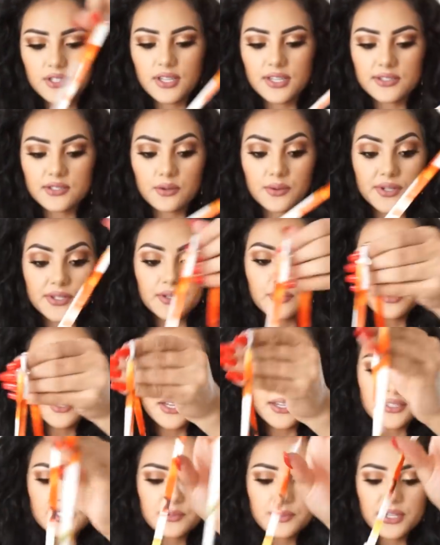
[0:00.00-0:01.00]
It's always a
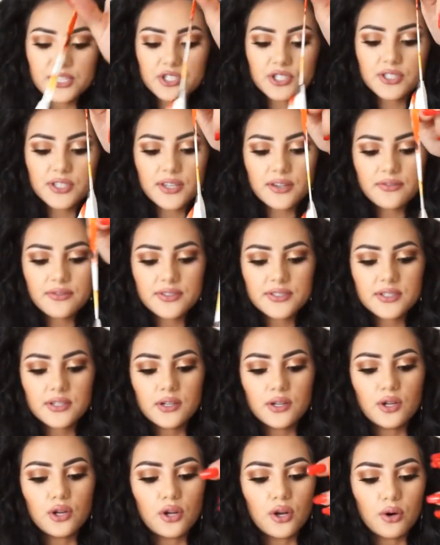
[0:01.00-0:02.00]
plus, especially if it's
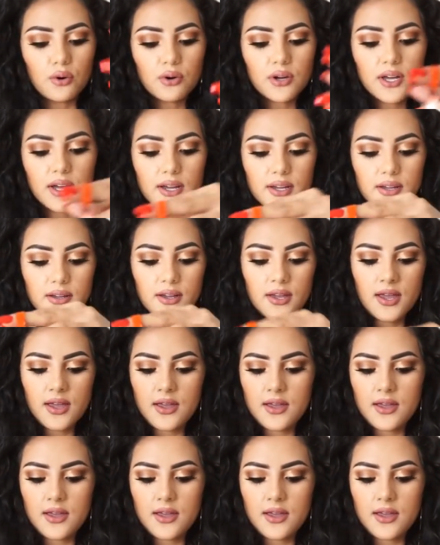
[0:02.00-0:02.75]
a low cut